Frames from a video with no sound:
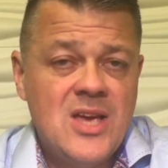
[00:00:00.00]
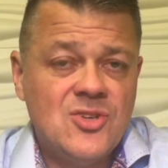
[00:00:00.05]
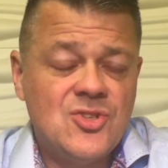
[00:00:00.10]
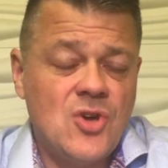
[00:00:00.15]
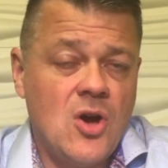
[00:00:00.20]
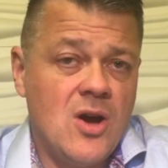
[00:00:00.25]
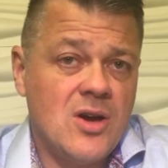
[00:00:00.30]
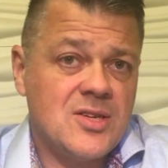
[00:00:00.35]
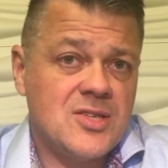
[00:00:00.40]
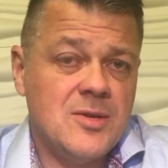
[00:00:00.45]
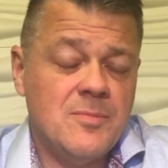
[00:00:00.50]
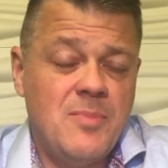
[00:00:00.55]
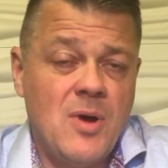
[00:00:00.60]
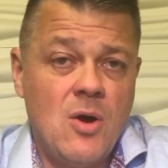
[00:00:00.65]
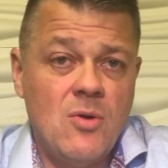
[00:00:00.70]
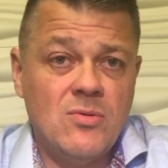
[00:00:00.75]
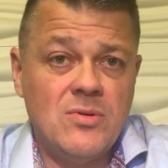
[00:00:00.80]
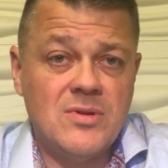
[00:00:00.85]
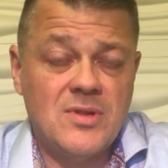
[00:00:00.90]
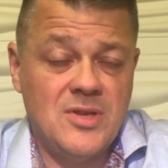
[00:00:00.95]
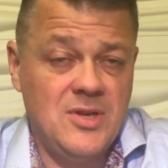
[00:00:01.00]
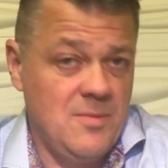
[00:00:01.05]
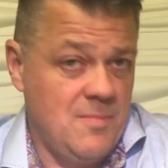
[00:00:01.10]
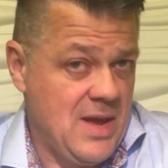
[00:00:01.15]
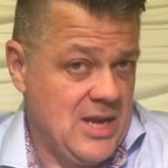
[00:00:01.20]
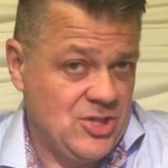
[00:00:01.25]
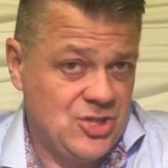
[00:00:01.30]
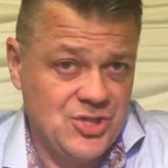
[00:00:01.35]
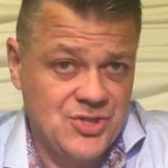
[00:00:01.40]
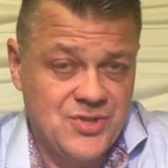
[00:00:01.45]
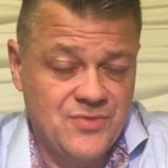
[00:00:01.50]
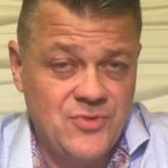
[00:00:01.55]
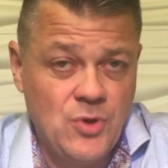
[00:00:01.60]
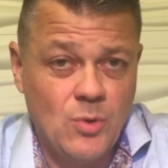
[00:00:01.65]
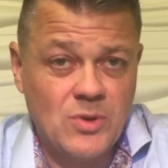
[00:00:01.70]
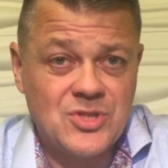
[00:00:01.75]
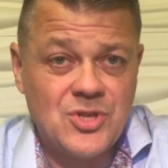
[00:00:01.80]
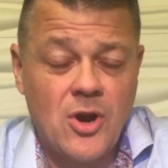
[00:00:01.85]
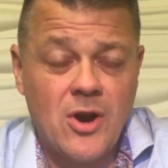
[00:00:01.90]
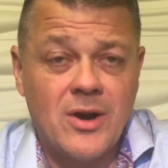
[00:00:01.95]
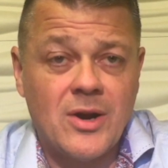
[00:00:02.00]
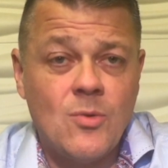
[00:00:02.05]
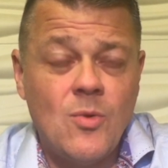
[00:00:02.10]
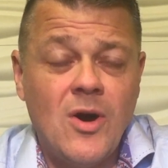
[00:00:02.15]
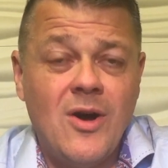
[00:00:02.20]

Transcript: talks about the dimensions of Noah's Ark.